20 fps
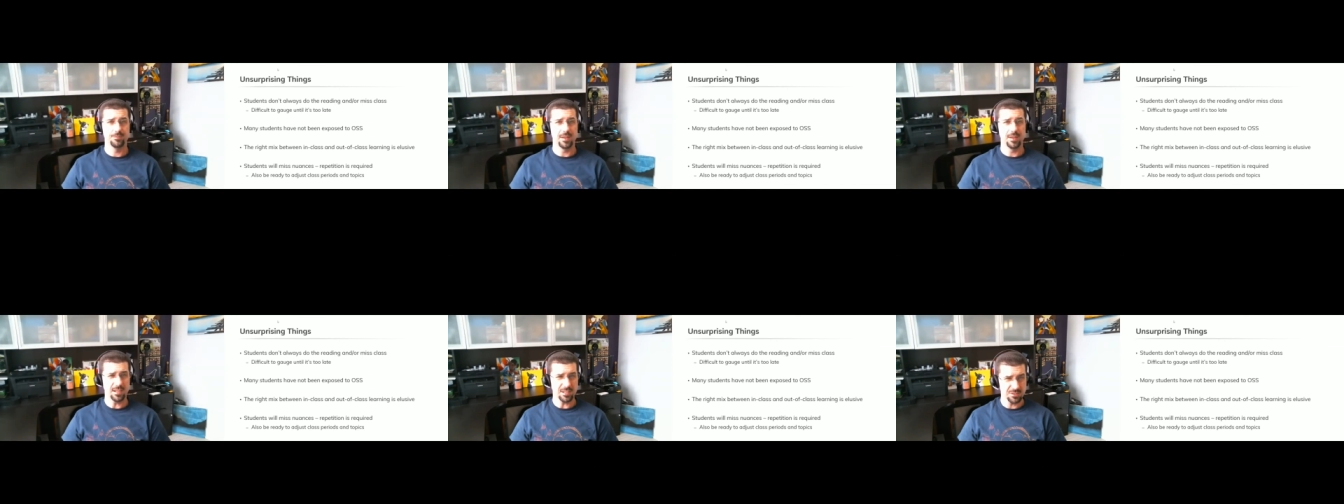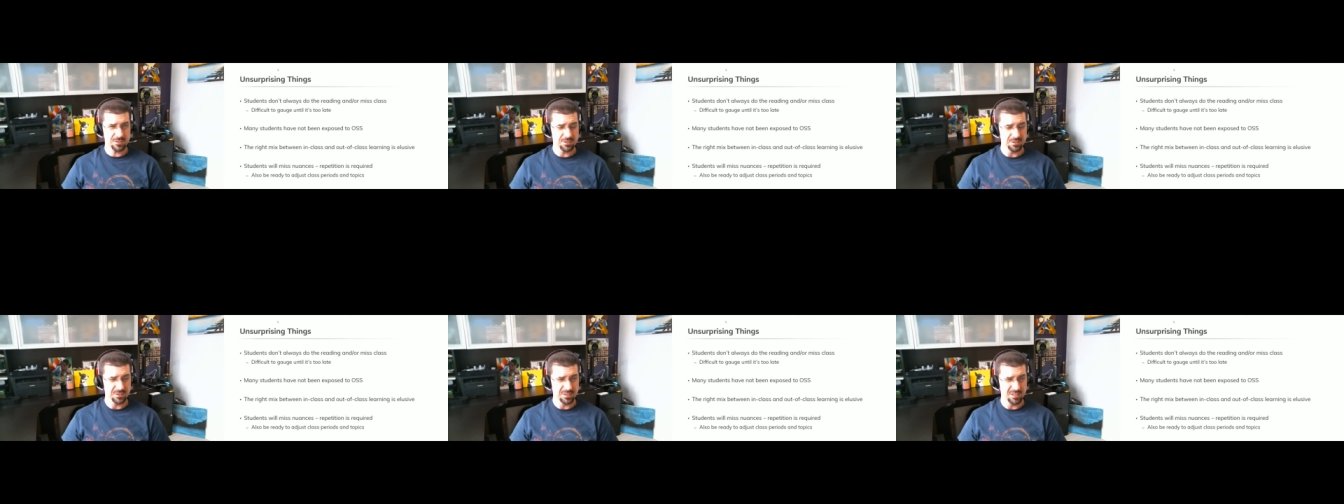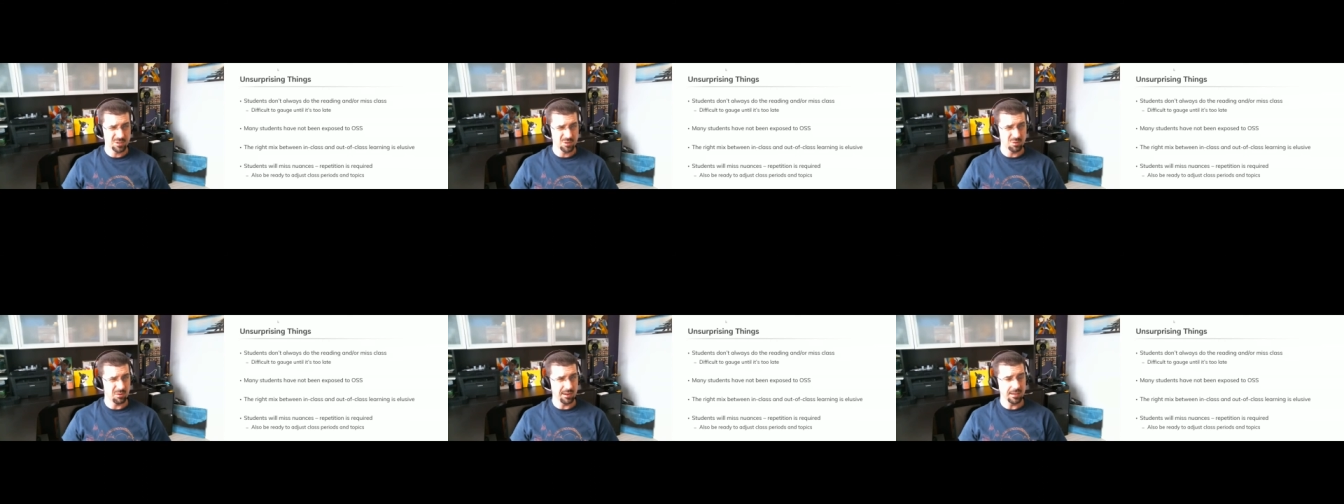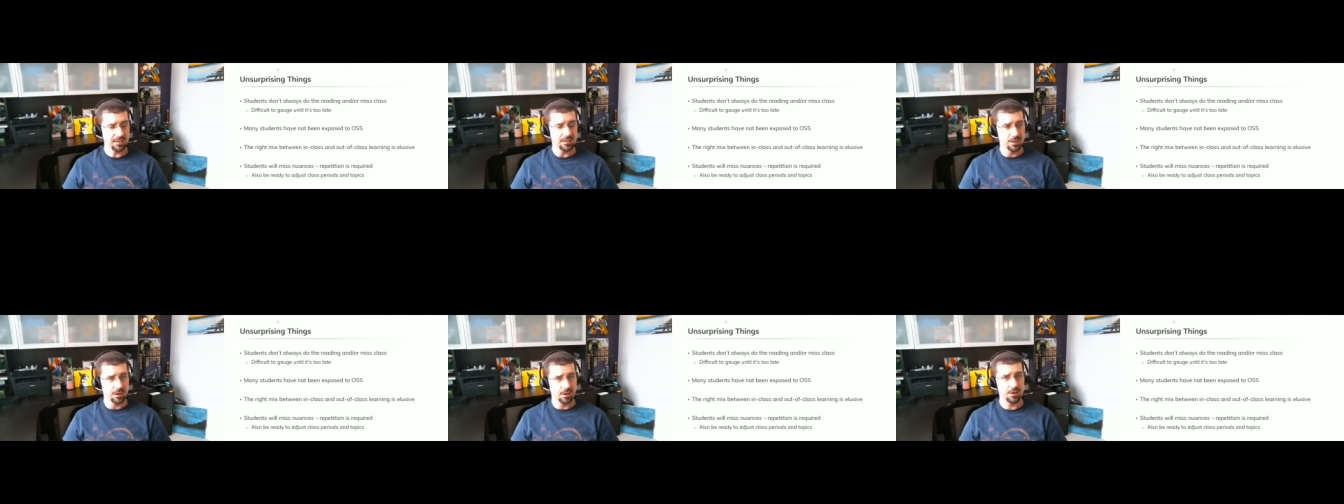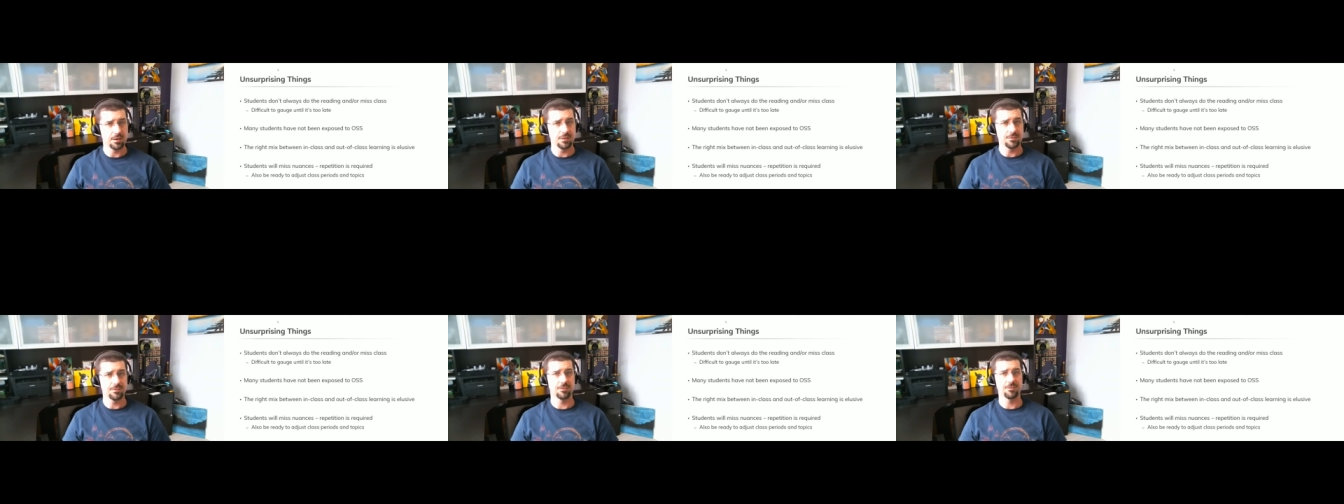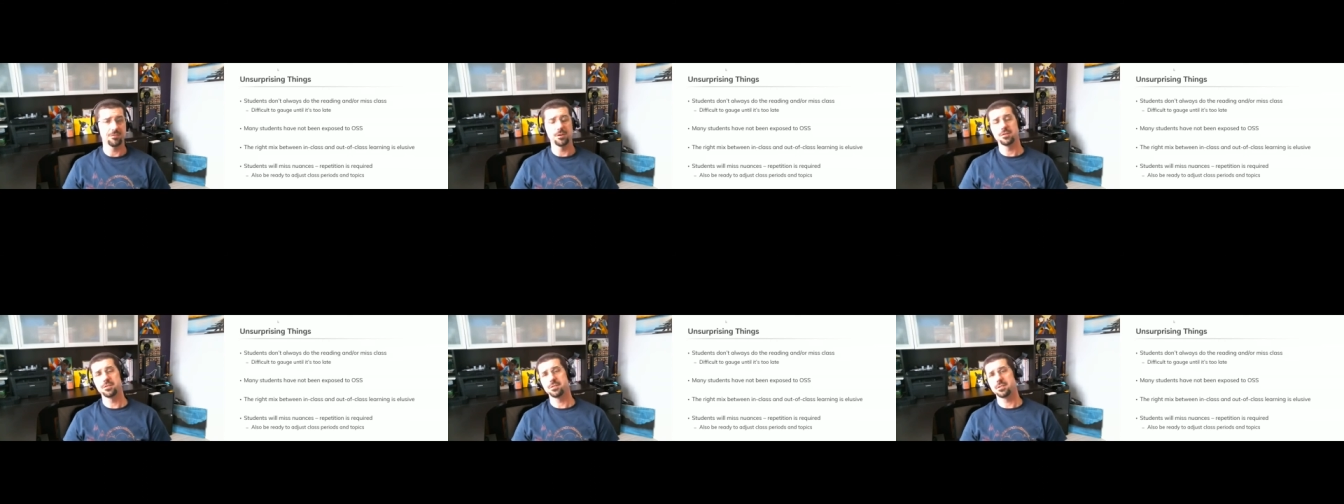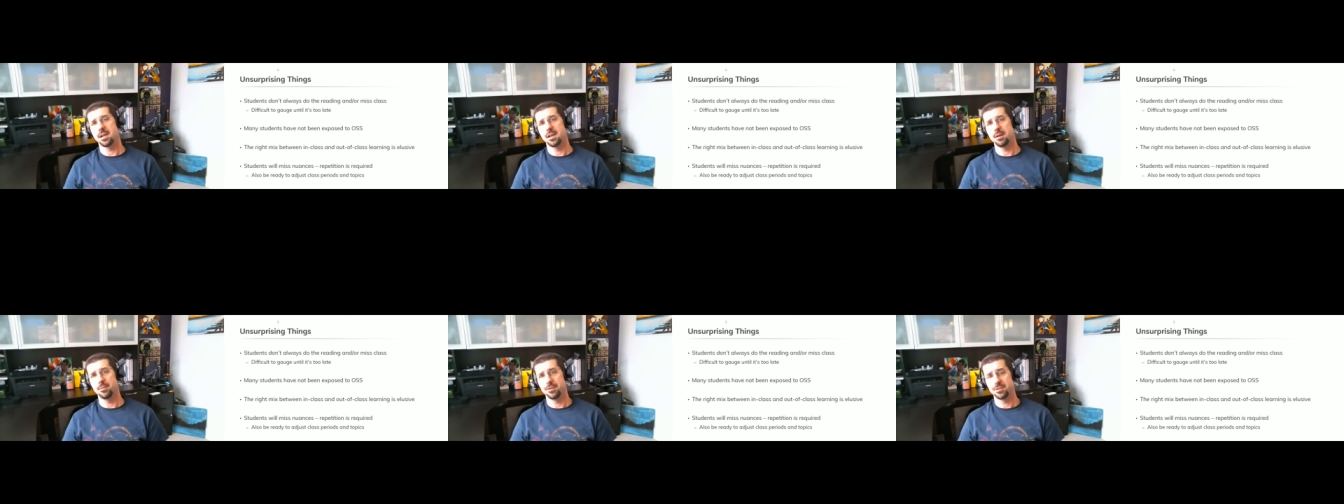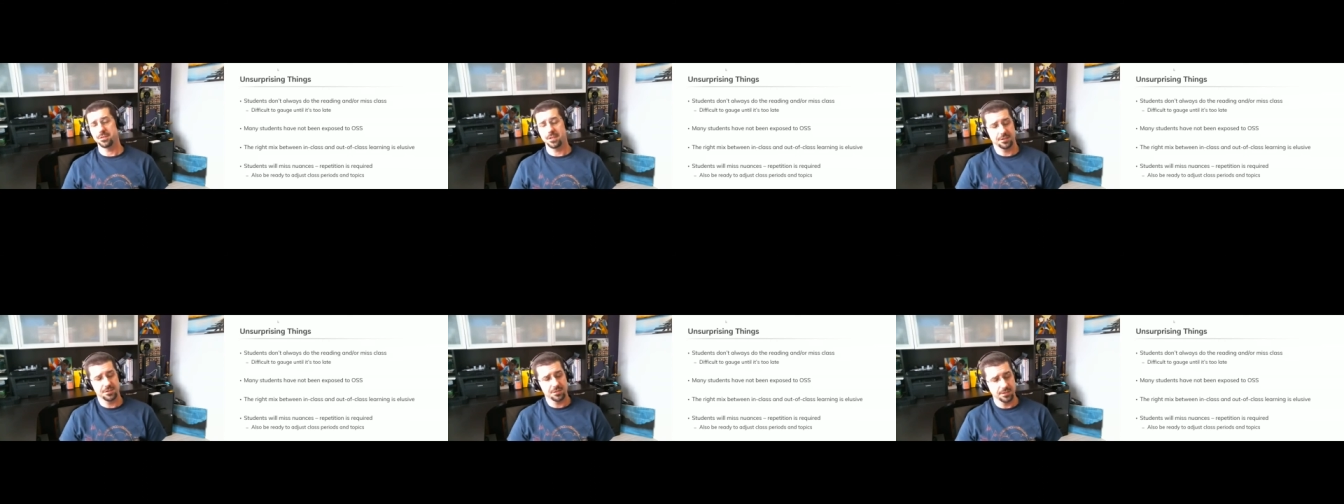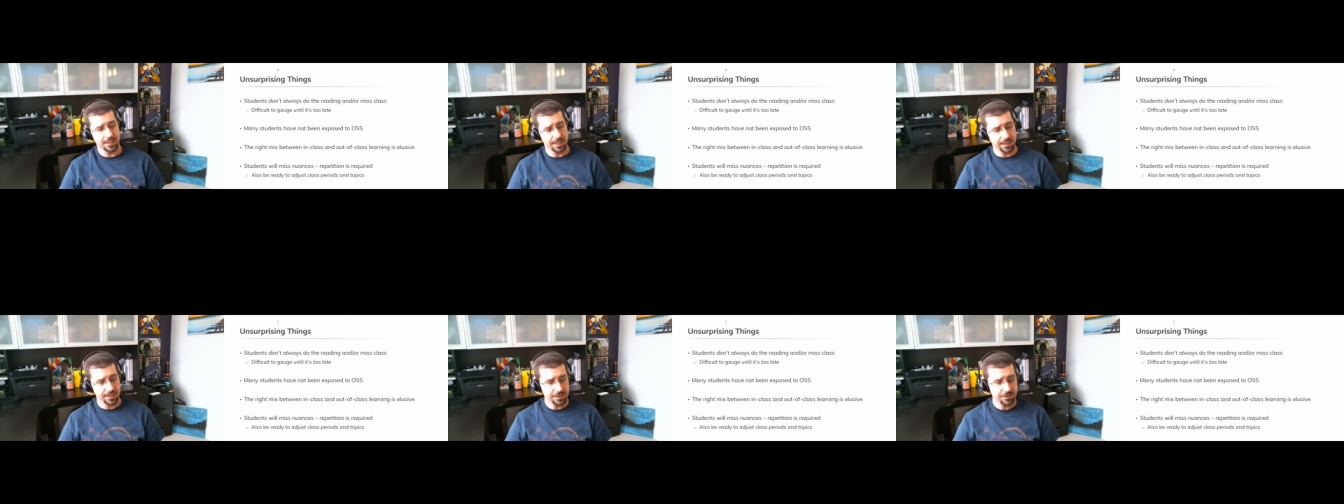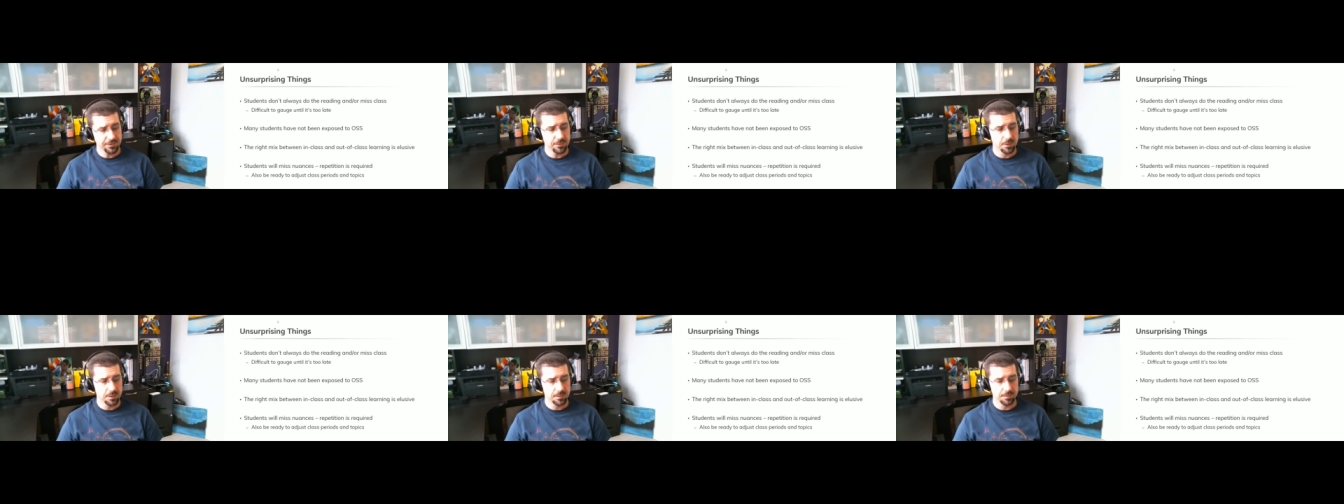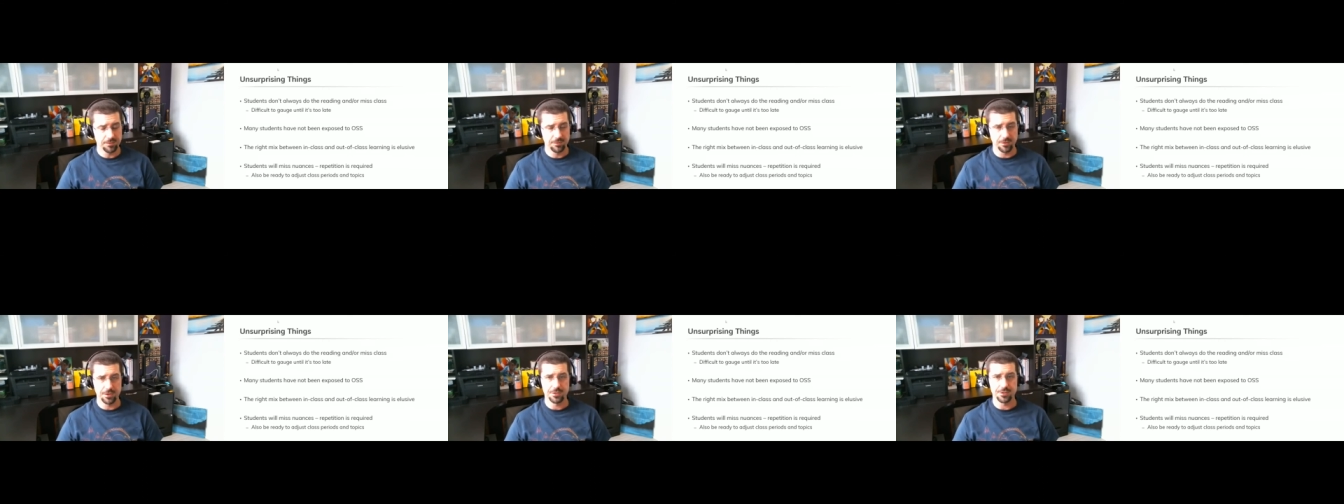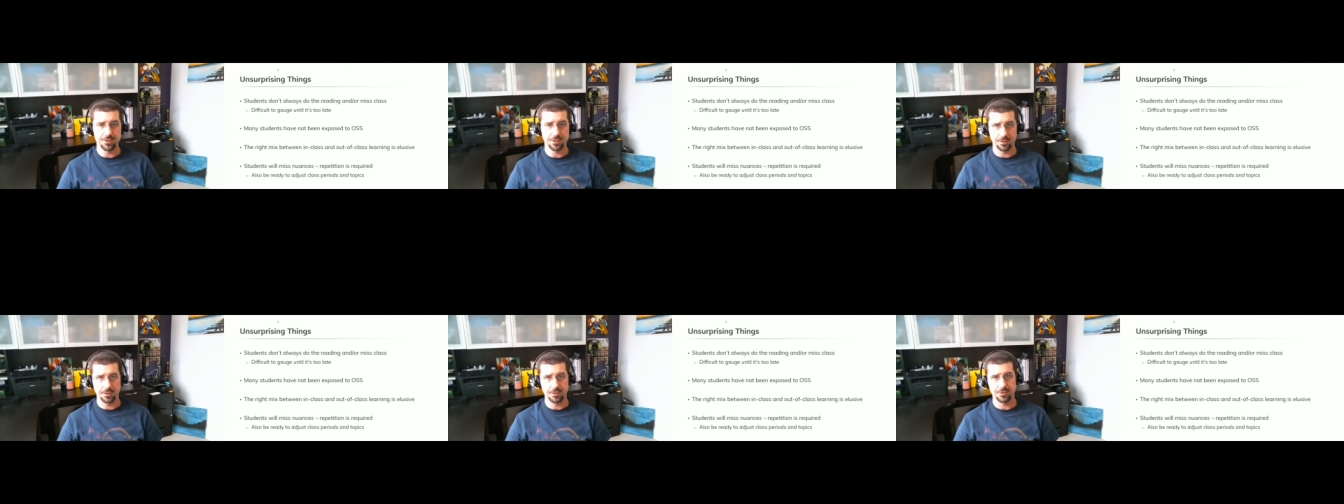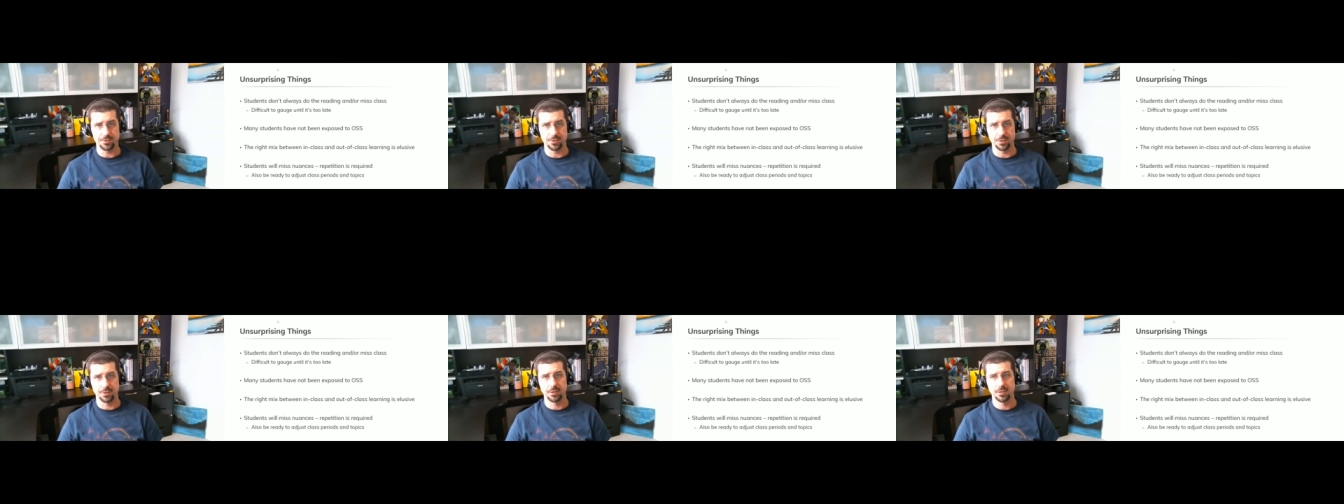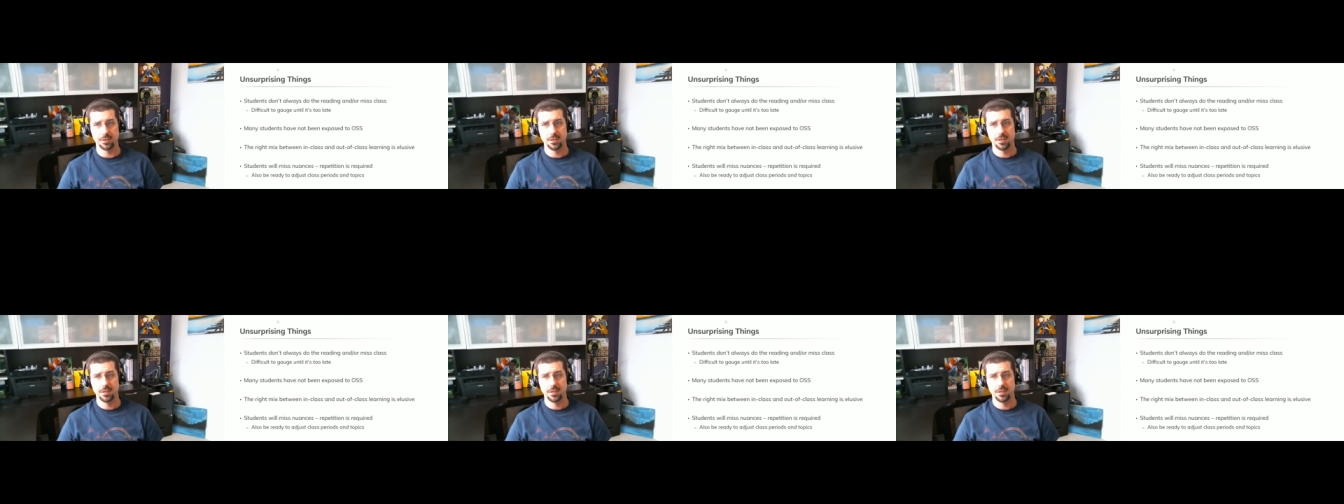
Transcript: actually quite hard for first timers, actually any form of version control.